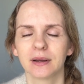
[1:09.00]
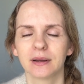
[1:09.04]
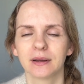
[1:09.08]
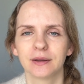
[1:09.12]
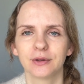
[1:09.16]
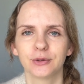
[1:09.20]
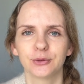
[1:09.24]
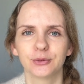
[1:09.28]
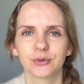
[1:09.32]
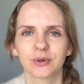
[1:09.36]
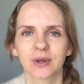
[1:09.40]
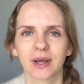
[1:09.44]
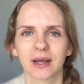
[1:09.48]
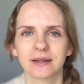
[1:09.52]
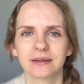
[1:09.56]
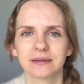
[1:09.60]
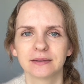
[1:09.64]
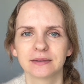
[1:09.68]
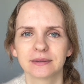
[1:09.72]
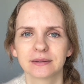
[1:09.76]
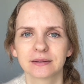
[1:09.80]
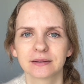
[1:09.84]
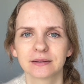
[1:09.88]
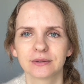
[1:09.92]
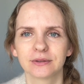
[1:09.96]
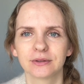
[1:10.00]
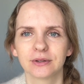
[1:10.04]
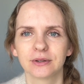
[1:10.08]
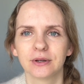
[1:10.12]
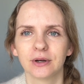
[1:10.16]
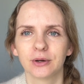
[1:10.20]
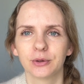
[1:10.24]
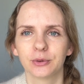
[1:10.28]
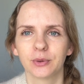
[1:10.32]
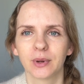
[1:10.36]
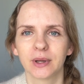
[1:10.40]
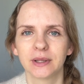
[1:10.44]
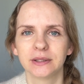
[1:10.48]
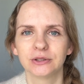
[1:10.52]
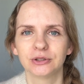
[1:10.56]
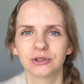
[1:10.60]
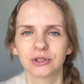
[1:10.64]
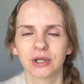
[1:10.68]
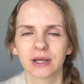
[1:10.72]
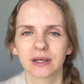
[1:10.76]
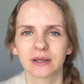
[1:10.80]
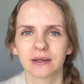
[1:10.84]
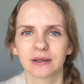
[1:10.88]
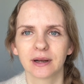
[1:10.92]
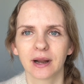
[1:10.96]
You can go and
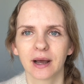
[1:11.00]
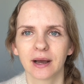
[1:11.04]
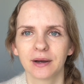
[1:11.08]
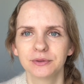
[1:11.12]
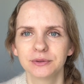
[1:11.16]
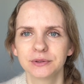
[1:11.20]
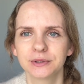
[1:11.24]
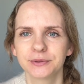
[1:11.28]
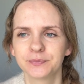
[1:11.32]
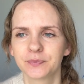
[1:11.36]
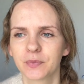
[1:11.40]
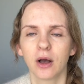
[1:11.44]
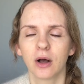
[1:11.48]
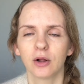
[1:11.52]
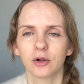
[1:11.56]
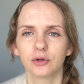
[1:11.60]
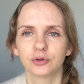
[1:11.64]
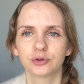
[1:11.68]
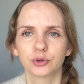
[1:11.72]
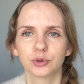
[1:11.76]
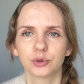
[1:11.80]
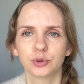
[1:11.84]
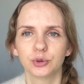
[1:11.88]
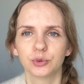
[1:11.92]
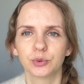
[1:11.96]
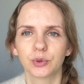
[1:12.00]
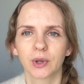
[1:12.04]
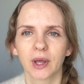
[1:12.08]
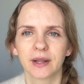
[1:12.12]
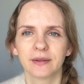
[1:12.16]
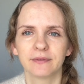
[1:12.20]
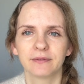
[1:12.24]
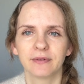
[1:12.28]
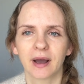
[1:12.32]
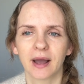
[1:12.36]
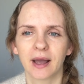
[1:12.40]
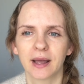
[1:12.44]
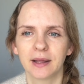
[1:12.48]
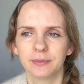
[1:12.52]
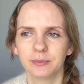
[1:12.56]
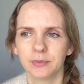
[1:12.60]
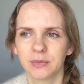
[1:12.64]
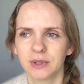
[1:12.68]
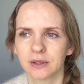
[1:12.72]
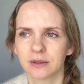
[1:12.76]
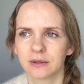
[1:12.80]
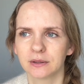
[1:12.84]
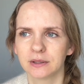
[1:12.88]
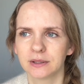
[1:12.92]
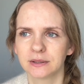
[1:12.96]
check it out. Also, you can find
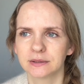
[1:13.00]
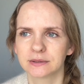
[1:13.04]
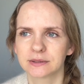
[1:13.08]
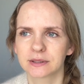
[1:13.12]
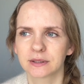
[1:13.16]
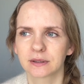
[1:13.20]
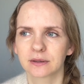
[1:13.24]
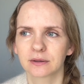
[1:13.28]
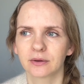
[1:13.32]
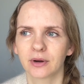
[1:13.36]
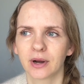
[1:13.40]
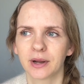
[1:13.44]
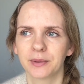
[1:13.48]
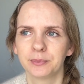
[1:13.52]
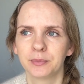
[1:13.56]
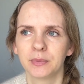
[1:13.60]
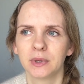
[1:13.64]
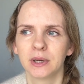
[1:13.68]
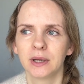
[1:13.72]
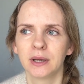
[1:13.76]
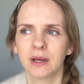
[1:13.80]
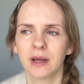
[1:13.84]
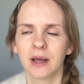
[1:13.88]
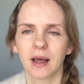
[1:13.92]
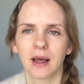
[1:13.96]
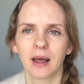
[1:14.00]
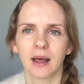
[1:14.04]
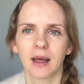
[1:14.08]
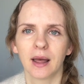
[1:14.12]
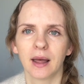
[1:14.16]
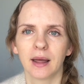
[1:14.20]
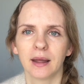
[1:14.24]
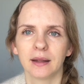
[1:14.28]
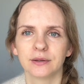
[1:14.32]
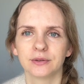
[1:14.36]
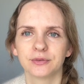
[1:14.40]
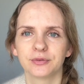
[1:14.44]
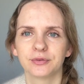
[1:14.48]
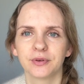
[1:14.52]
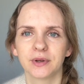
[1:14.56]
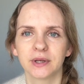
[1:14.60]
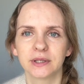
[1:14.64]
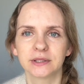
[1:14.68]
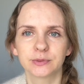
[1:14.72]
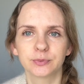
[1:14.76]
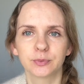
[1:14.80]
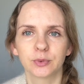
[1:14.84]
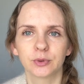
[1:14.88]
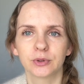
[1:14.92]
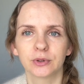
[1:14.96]
me on Instagram and
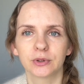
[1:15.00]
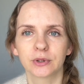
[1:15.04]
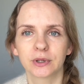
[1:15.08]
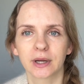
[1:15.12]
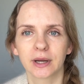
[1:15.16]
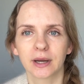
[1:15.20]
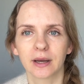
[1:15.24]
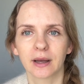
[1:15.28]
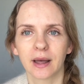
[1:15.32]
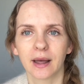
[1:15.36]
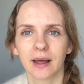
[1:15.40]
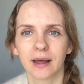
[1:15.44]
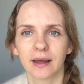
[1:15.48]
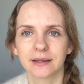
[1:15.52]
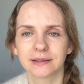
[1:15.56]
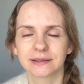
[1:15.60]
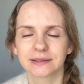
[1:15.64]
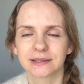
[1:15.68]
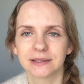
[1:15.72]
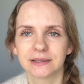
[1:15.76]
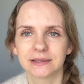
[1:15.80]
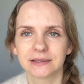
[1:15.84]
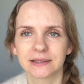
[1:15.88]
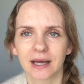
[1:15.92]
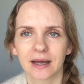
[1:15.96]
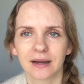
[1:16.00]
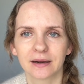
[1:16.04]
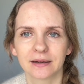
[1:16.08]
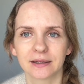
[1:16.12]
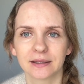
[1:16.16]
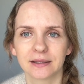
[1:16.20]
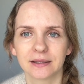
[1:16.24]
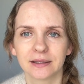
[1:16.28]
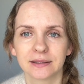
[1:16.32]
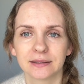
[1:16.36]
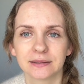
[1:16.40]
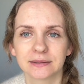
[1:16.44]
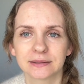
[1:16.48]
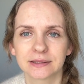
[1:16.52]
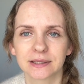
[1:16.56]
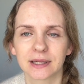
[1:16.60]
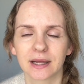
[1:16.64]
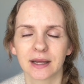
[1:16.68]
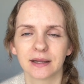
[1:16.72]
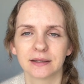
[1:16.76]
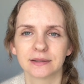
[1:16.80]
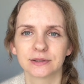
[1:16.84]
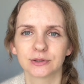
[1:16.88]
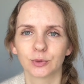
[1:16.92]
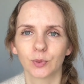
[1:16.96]
Facebook as GintareKnits
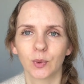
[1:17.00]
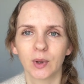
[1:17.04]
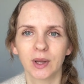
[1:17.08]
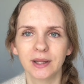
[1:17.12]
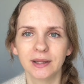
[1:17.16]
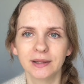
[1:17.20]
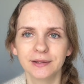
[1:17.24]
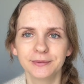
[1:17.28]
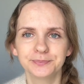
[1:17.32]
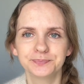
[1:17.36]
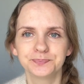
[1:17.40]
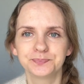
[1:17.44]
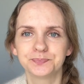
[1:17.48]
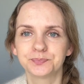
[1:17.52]
as well.